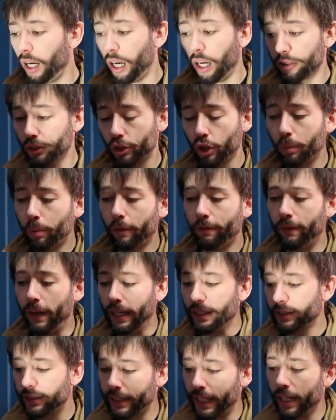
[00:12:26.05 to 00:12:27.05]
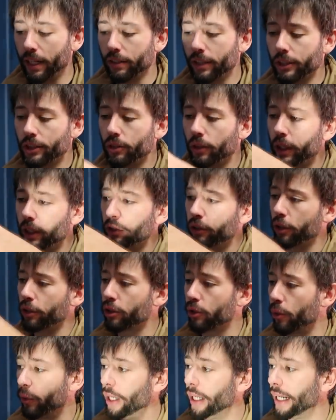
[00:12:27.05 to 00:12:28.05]
A super fast sale. This only
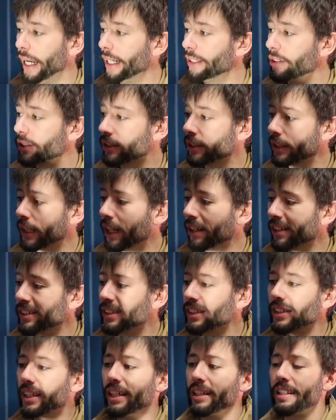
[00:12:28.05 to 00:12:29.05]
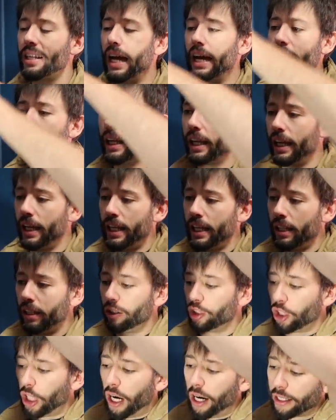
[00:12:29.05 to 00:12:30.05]
took three days to sell. This is a Nike
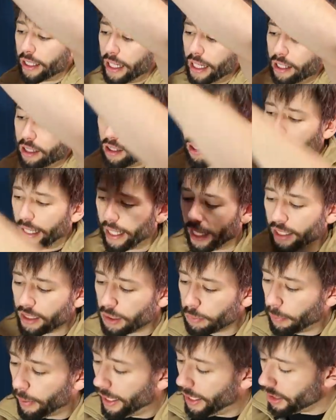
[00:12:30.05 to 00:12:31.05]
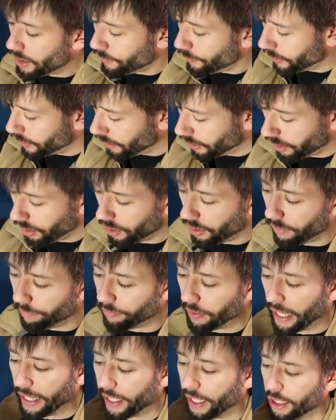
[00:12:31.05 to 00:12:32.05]
jogging leggings piece with a little
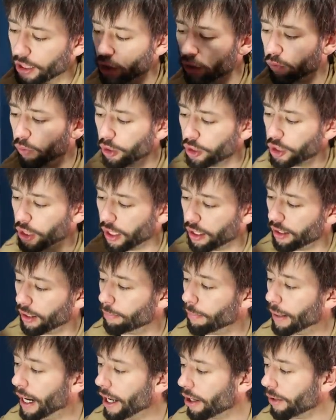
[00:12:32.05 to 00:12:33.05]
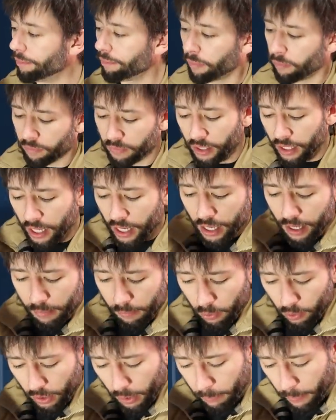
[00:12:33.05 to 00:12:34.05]
Nike swoosh head on the bottom.
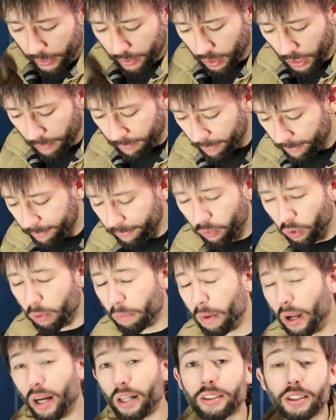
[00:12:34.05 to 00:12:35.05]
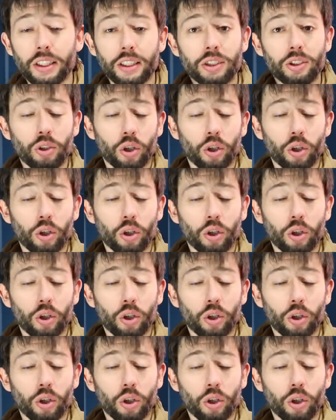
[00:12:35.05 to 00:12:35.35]
One picked it up for four bucks, it